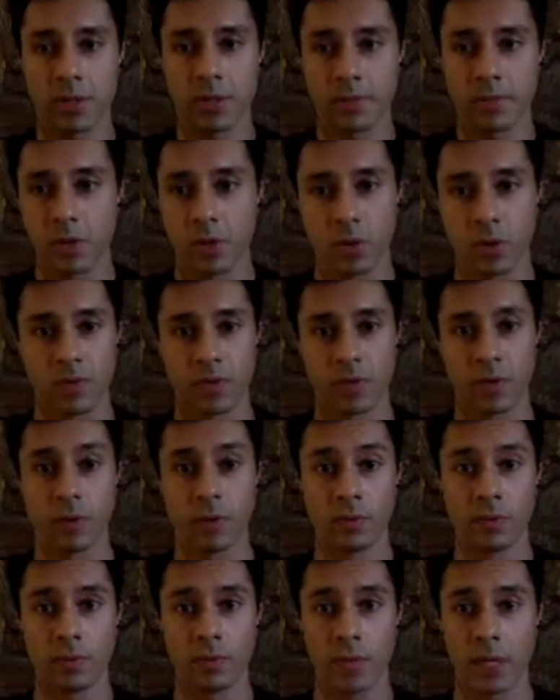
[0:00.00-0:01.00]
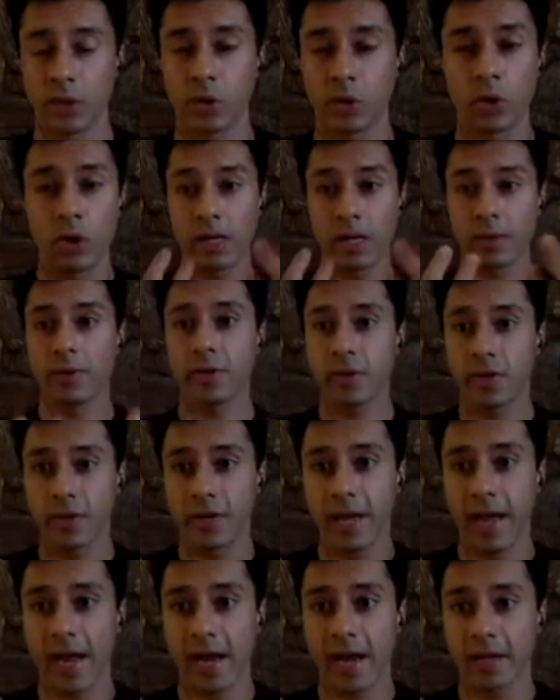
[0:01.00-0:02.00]
the door for you and you're not able to
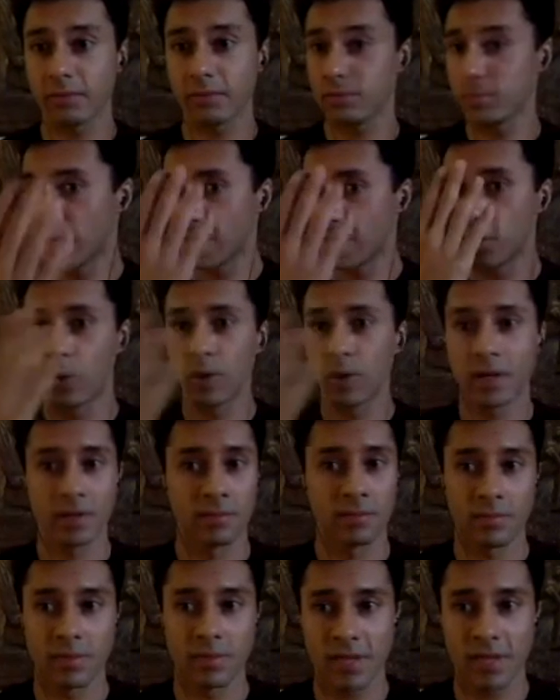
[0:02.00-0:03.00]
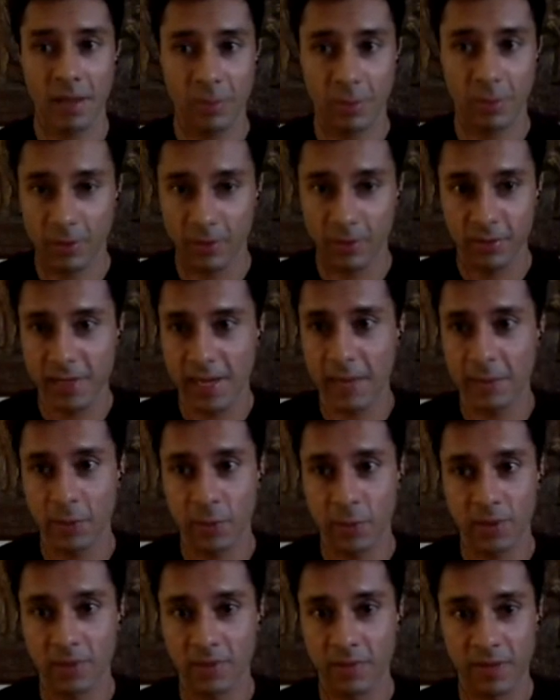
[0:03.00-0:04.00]
react, that door can slap on, slap you
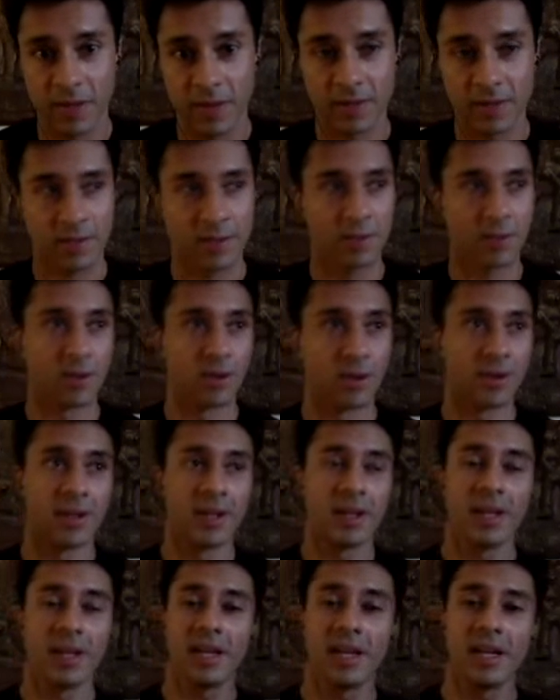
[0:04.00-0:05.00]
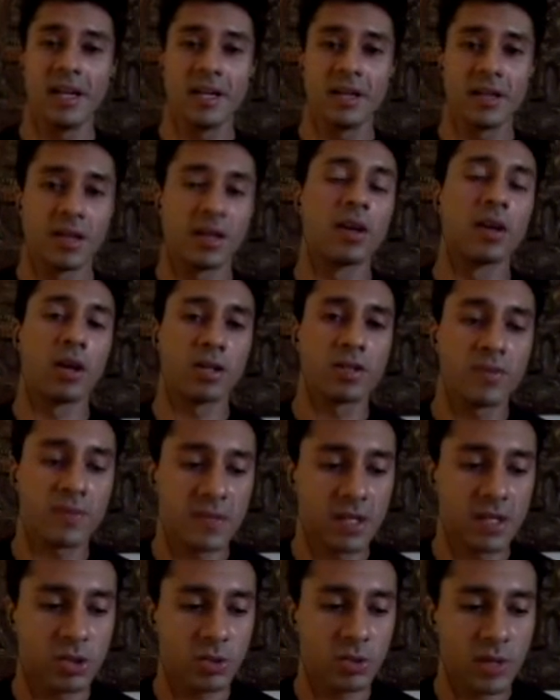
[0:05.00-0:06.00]
in the face. Or there are lots of
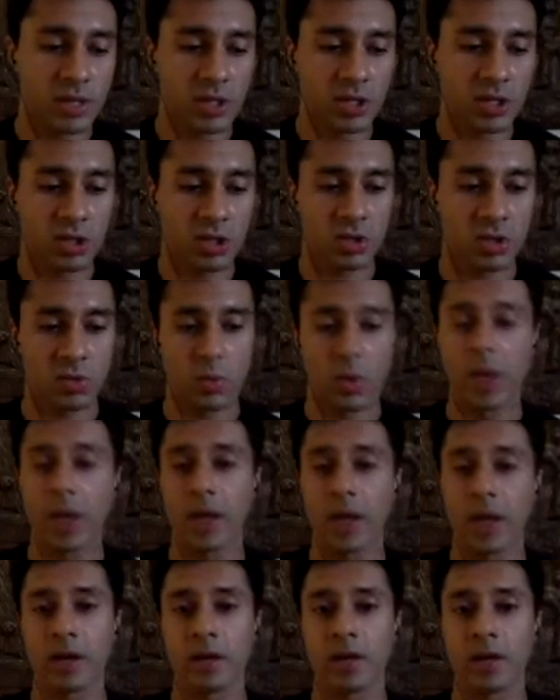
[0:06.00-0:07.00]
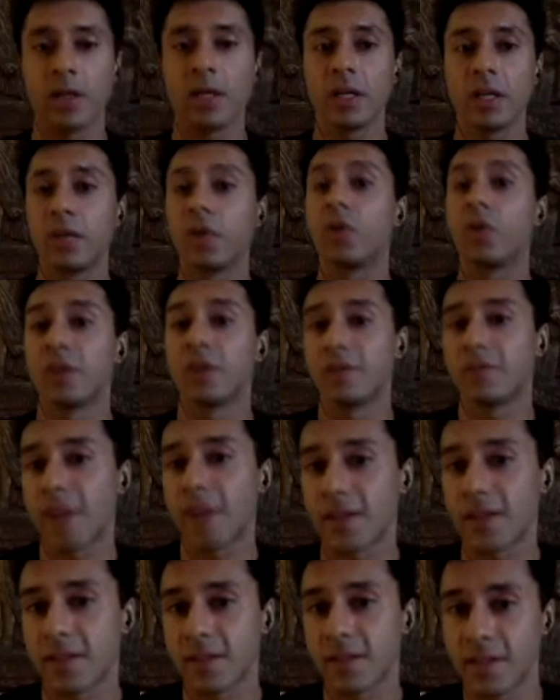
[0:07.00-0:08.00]
situations where your
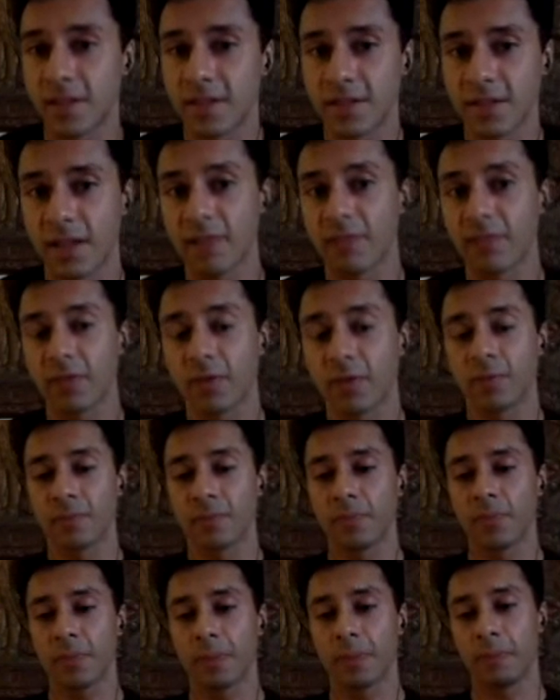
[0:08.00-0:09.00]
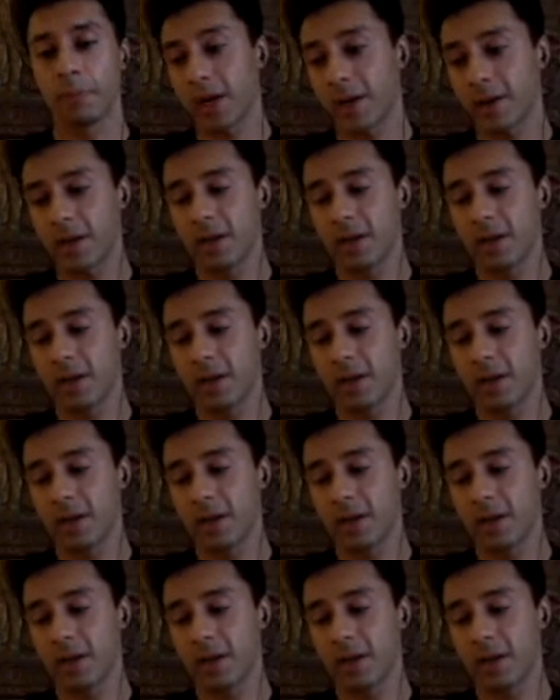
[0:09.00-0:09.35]
reflexes can save you. But if